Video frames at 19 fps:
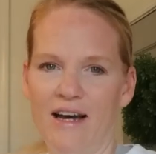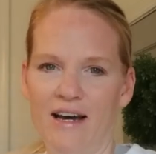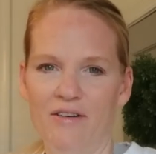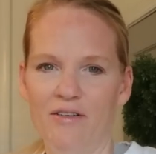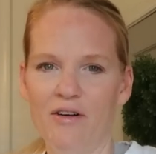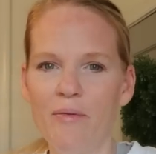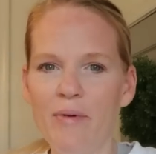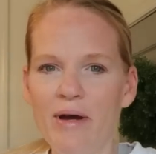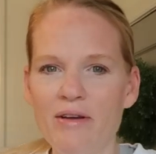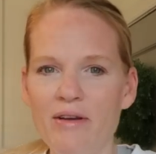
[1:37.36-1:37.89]
I
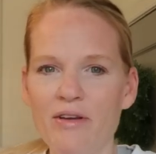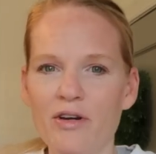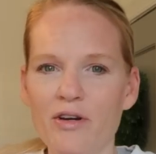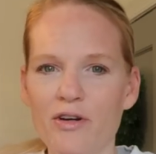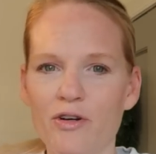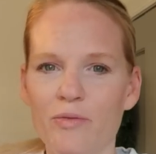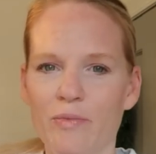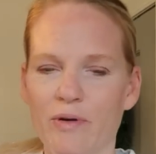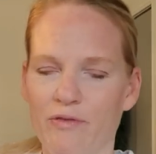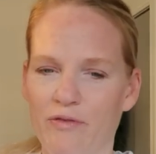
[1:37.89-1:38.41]
don't know about
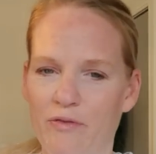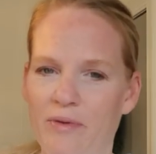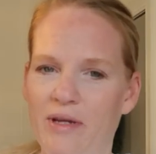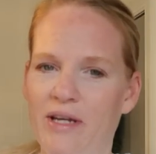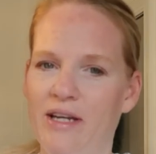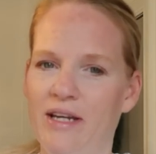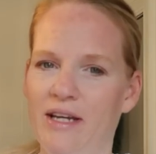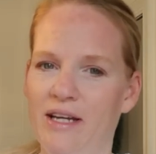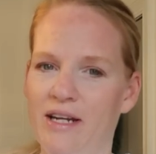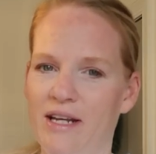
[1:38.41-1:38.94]
you, but for
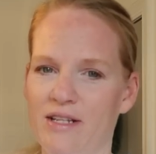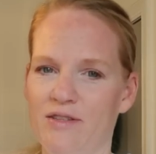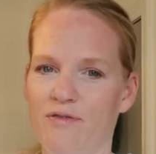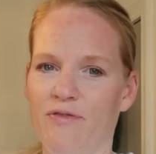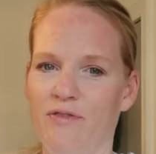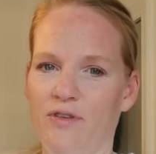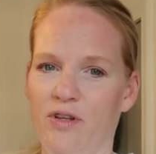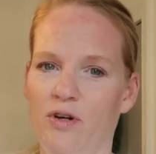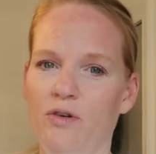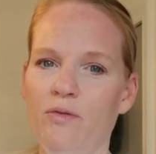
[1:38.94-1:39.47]
me it has
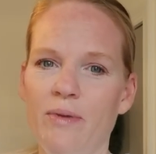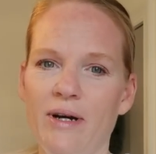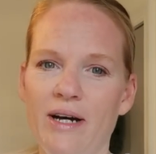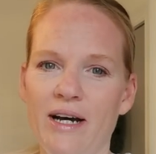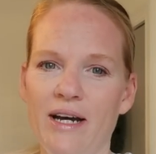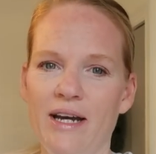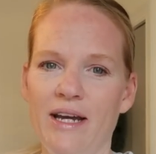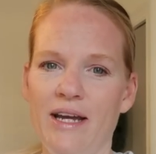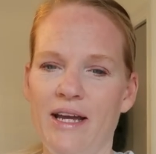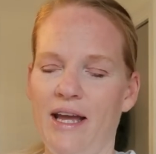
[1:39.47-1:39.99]
flown
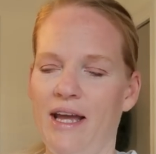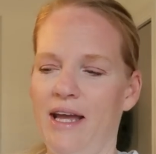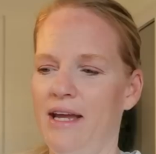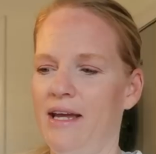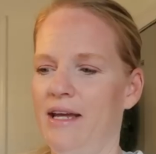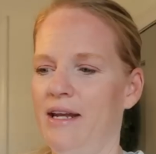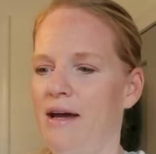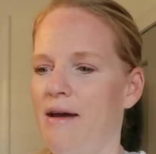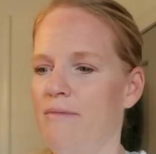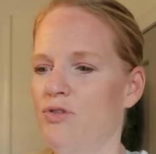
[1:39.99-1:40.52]
by
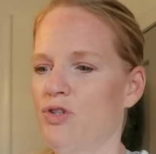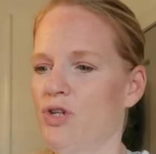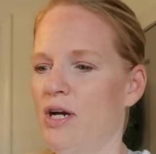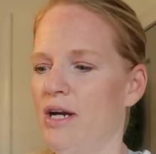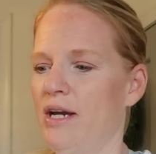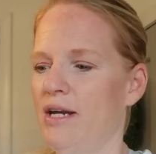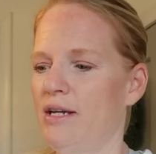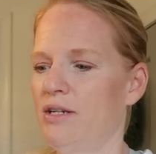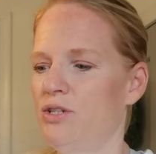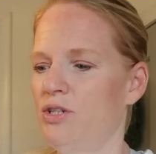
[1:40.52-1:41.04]
and I'm
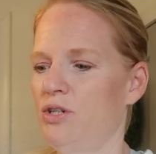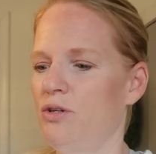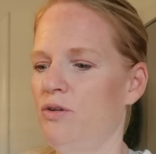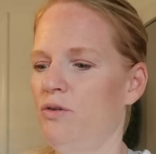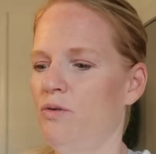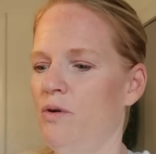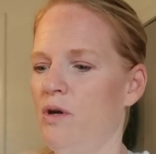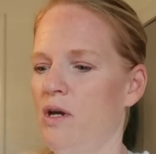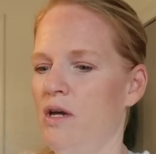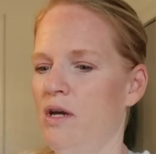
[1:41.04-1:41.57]
trying
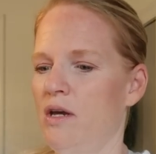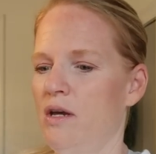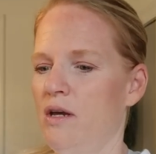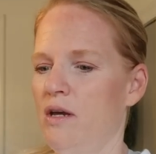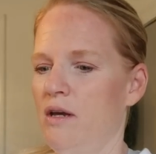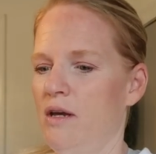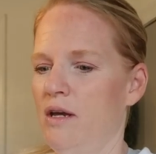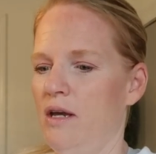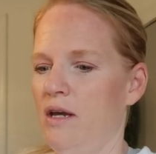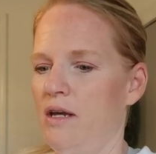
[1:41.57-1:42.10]
to
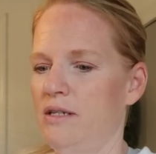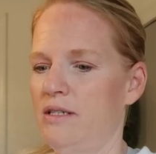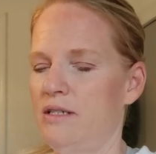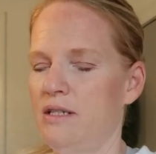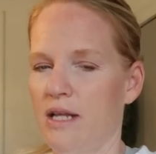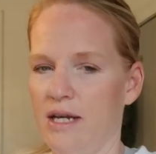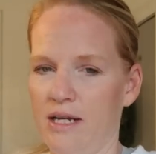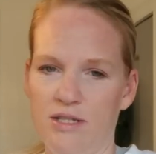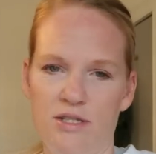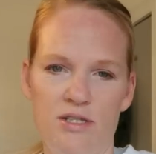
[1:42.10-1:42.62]

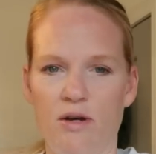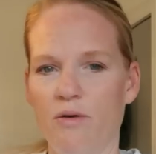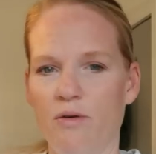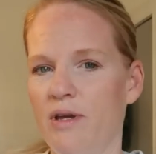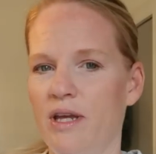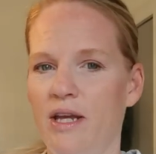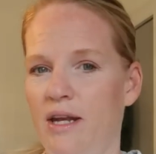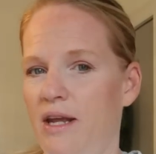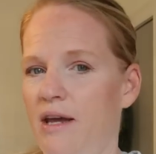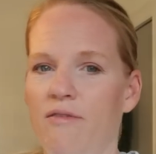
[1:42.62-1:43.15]
like
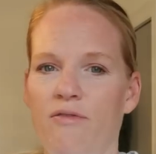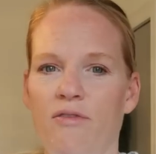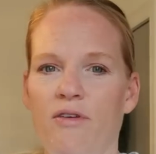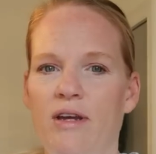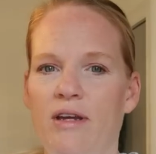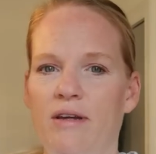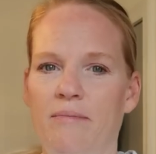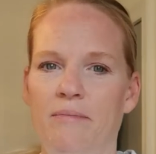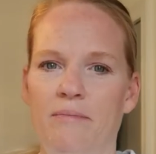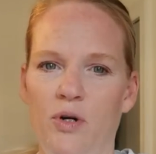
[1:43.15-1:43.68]
soak in
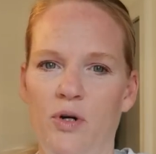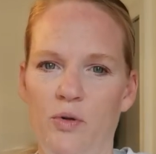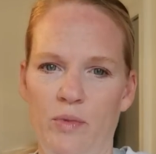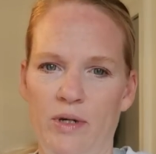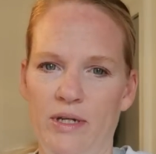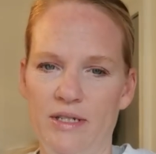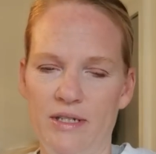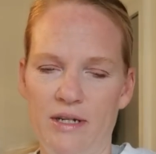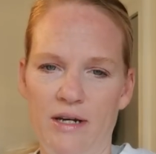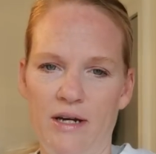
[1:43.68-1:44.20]
every
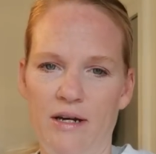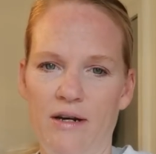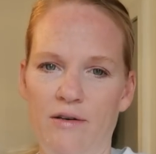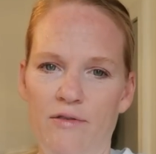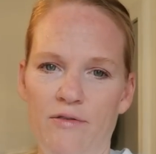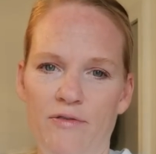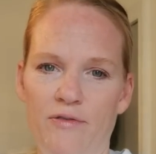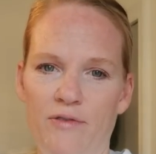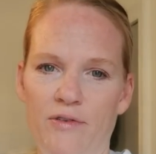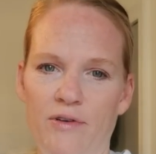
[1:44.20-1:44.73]
moment
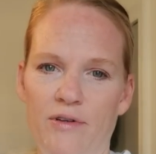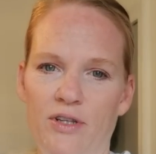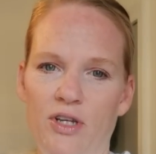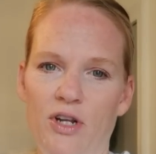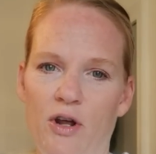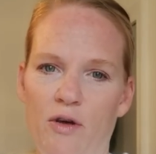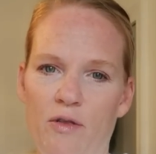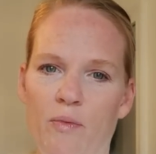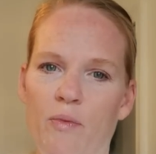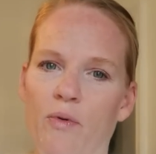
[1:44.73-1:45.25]
of, you
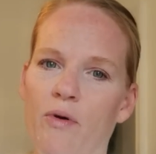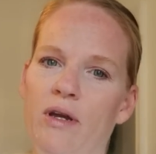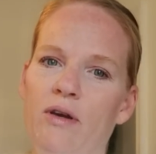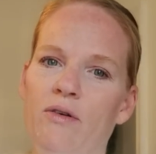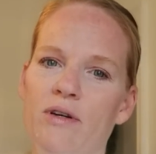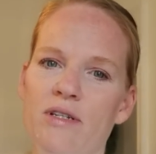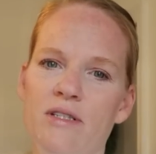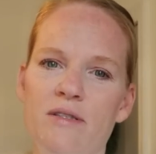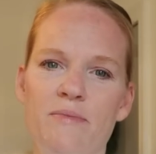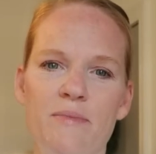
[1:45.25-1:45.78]
know, the
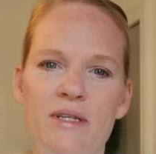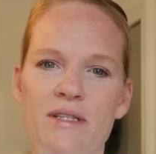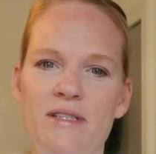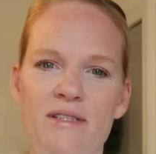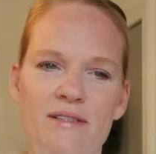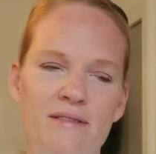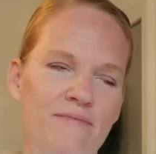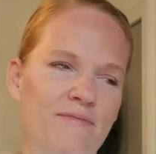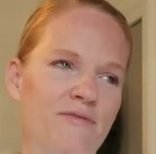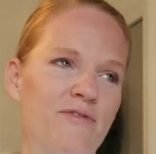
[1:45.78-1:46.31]

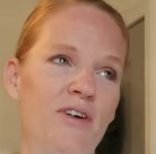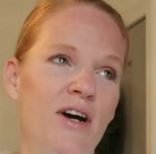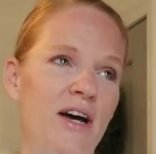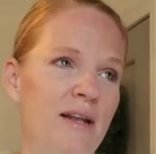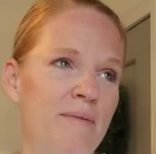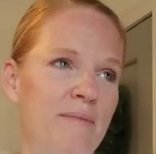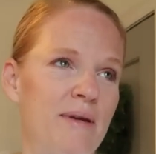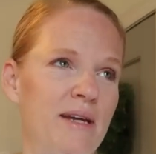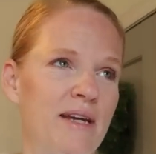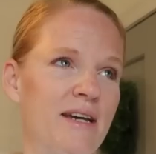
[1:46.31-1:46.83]
pre-Christmas
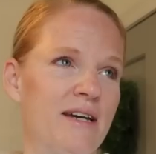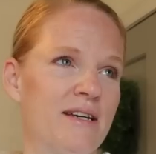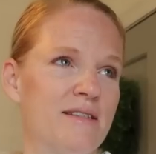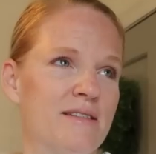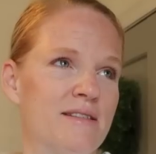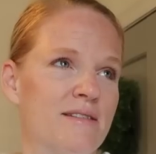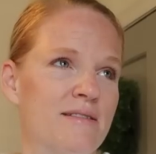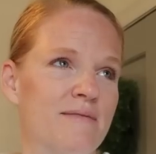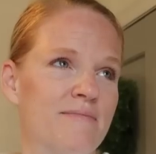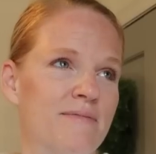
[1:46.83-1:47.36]
fun
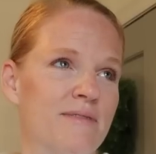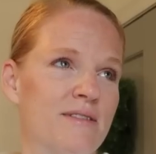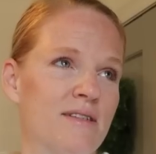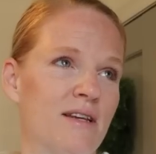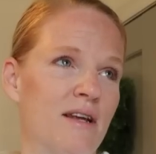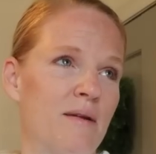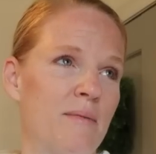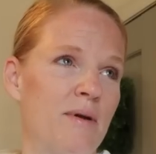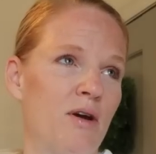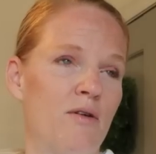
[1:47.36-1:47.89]
because it's
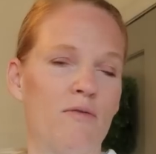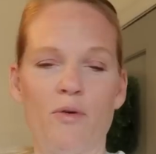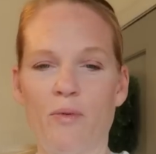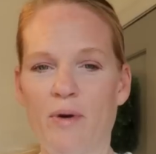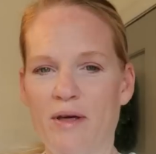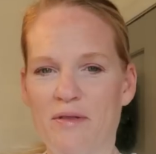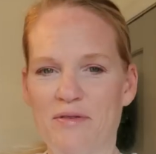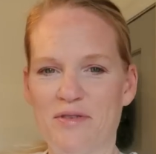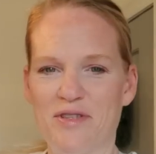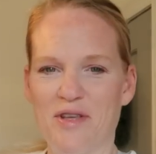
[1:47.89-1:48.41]
gonna be over
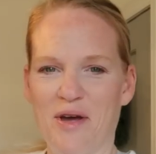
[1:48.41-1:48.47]
with.